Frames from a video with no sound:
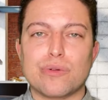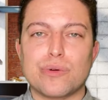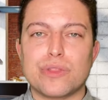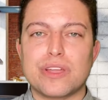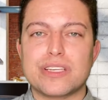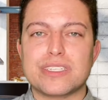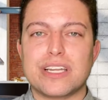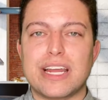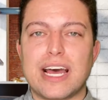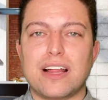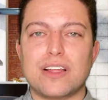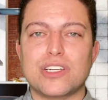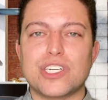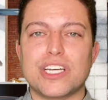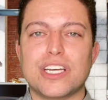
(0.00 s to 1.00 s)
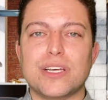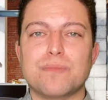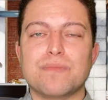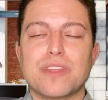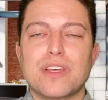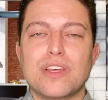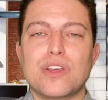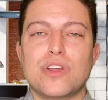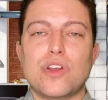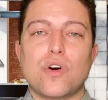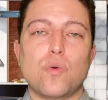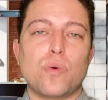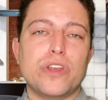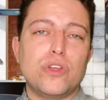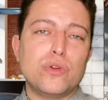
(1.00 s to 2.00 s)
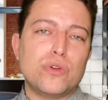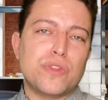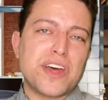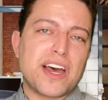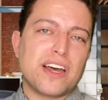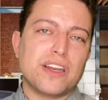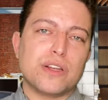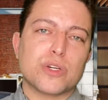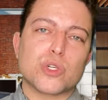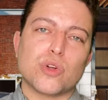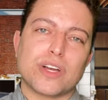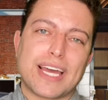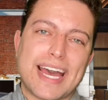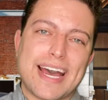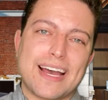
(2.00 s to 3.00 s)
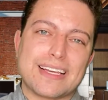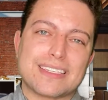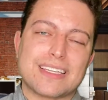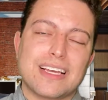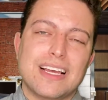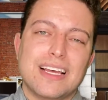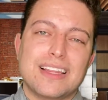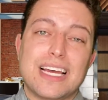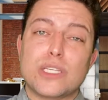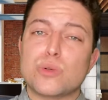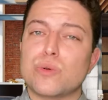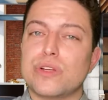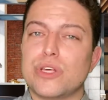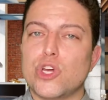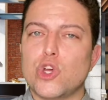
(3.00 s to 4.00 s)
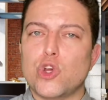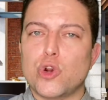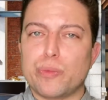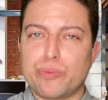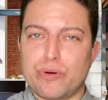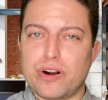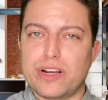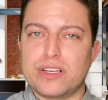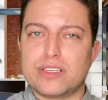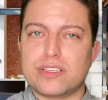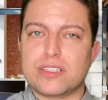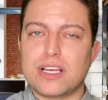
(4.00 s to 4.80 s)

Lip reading: with this analogy, when you do that initial cast, that's really your price.